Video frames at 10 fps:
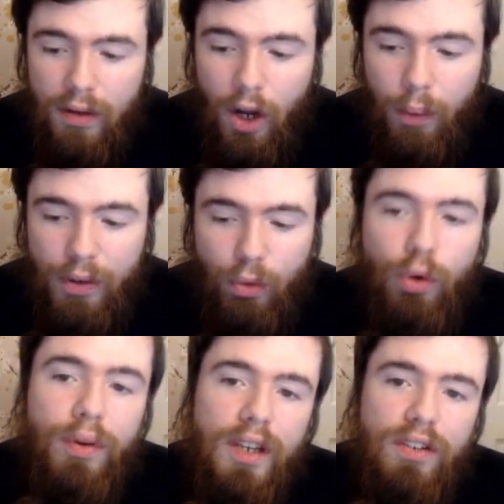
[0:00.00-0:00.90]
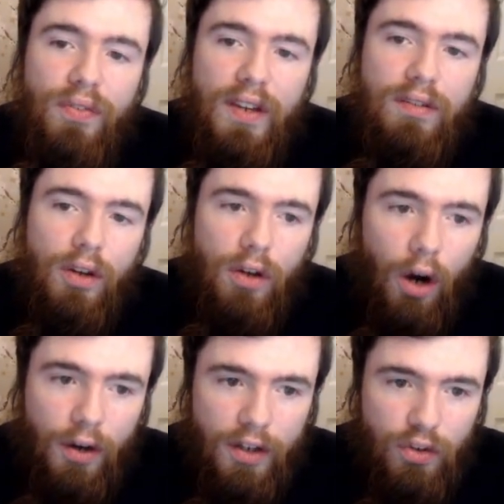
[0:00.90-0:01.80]
Now, we don't know what this face down
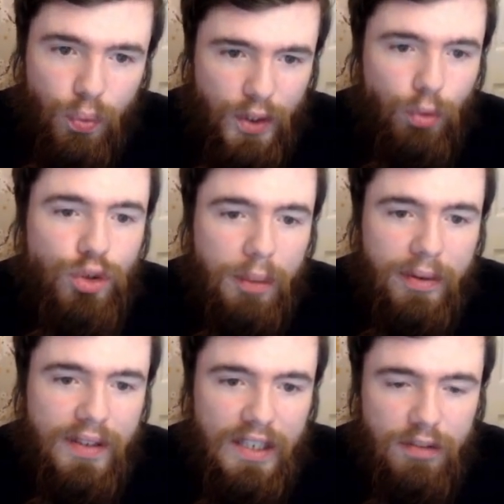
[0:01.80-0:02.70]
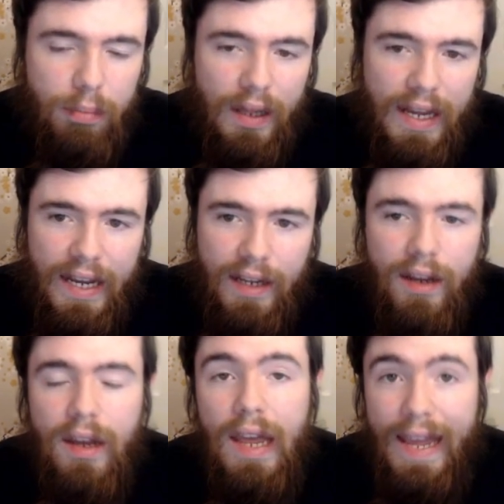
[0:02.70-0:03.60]
card is. We know Triple D's play
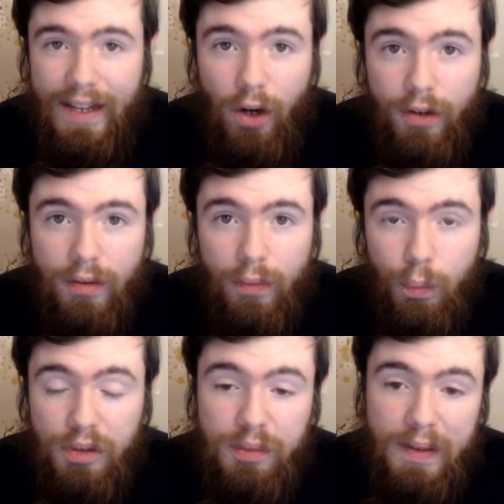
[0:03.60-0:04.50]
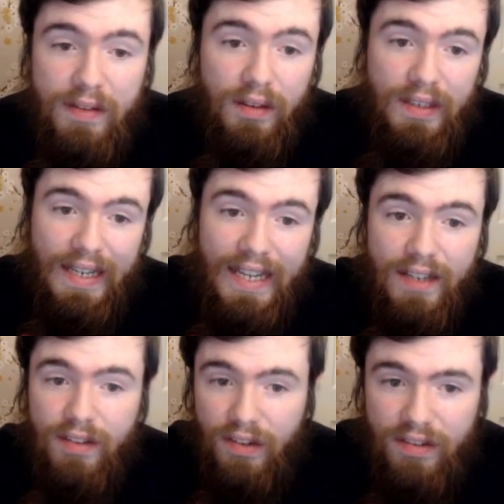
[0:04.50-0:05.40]
Headhunt, which basically
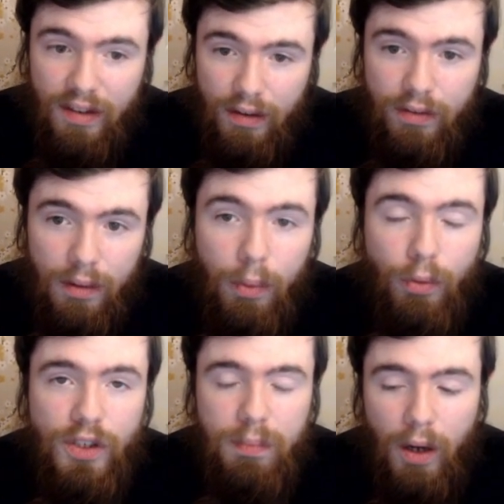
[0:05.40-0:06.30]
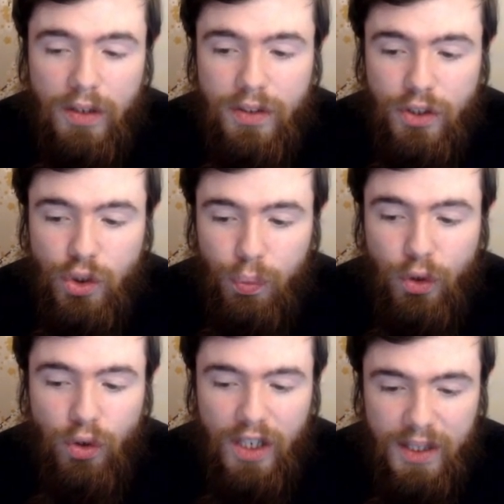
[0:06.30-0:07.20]
negates and steals an opponent's monster, so we
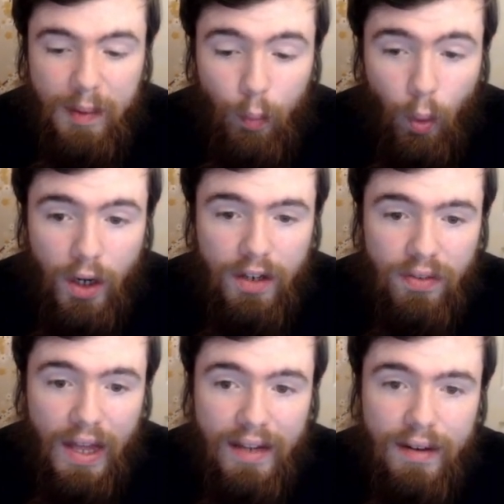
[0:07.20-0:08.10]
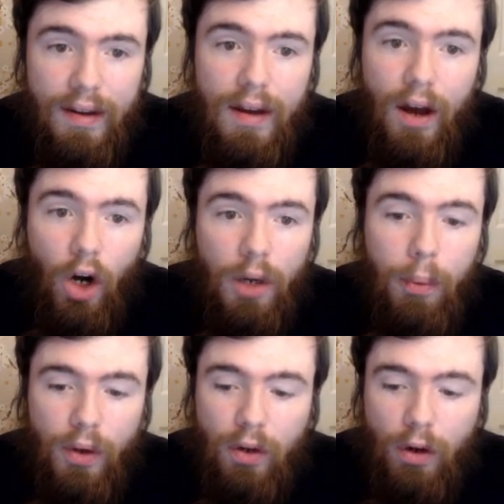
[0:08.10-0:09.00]
do need to be wary of that. Our
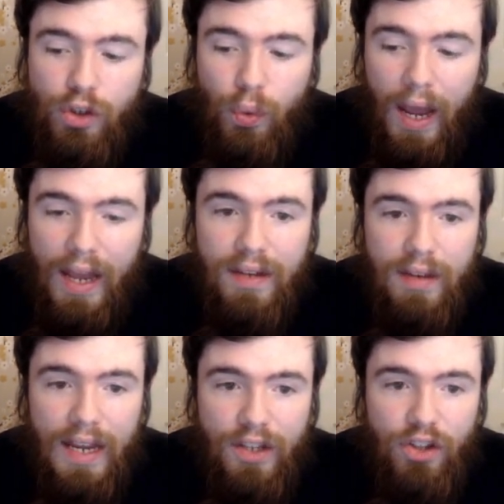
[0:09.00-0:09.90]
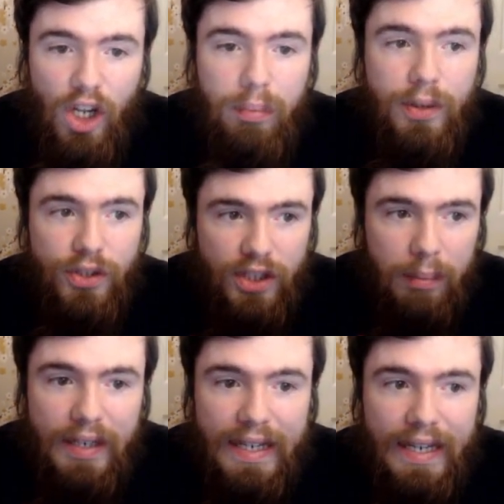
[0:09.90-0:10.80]
opponent also has a double
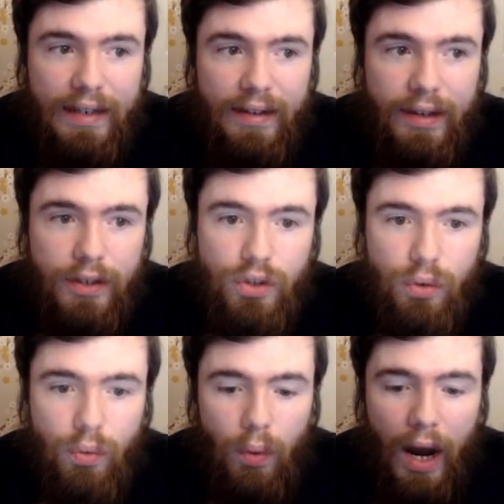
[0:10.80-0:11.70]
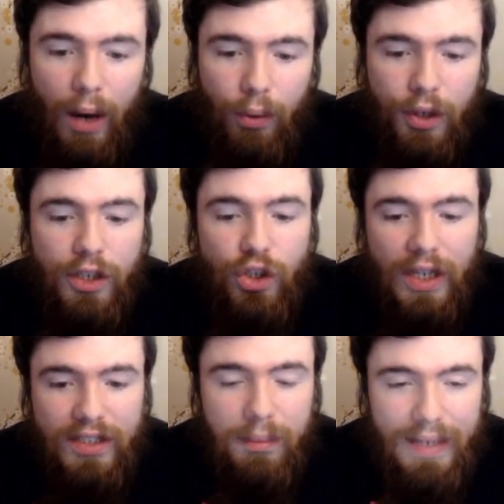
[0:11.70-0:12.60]
summon negate here, so we're going to try
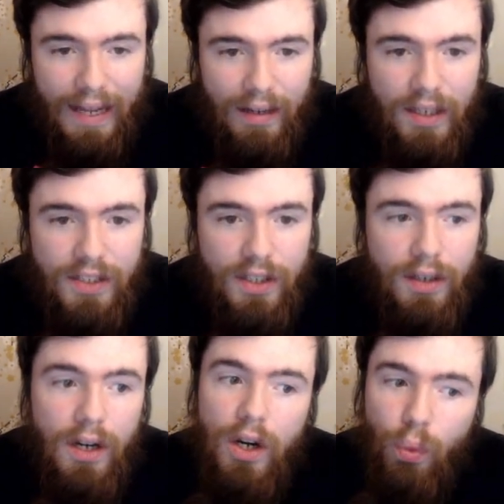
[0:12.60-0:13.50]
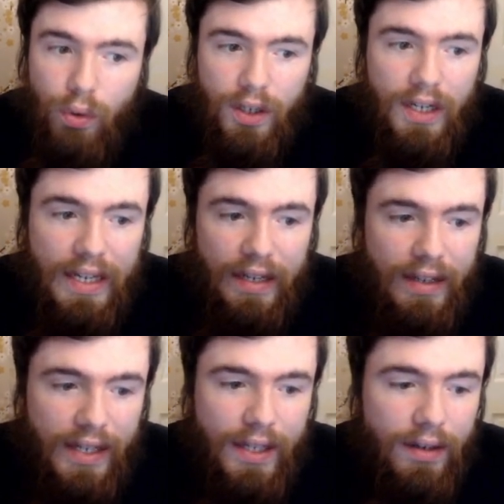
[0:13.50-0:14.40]
and summon Analyzer. We're going to get
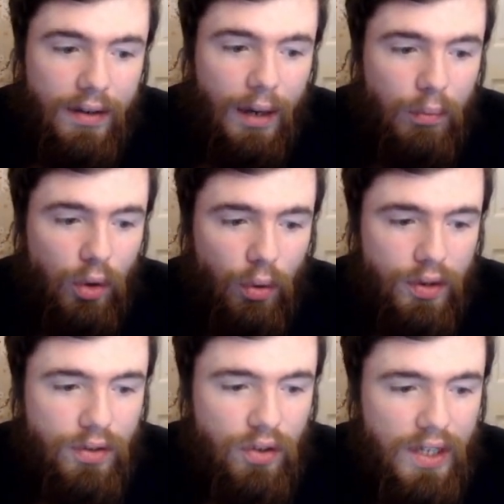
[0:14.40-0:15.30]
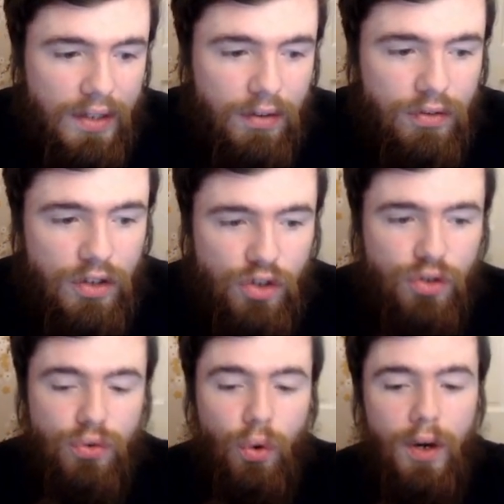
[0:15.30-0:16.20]
negated and we're going to get
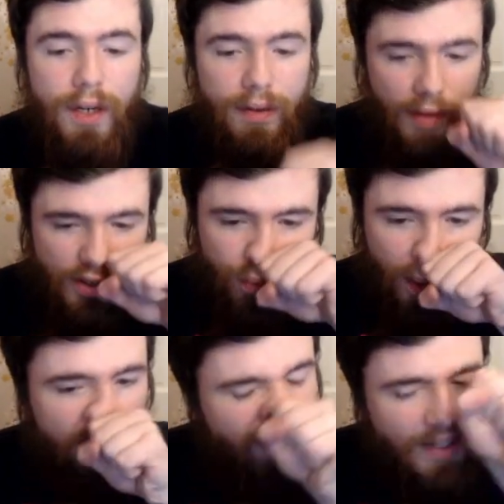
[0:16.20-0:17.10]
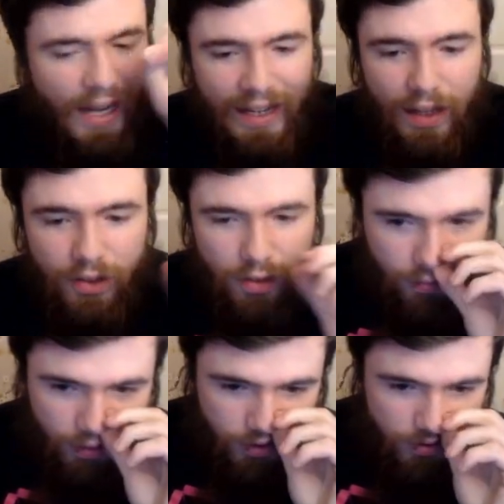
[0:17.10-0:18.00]
destroyed. That's why we went Analyzer
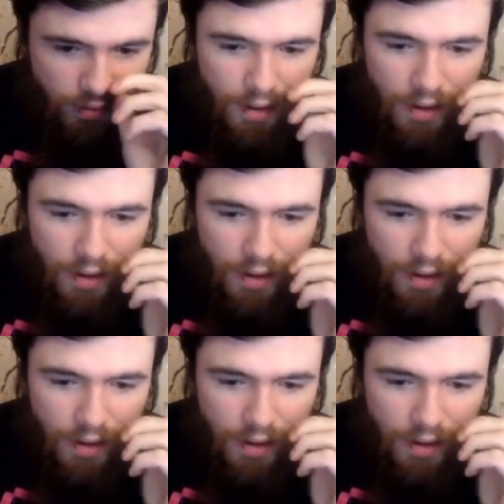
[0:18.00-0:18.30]
first.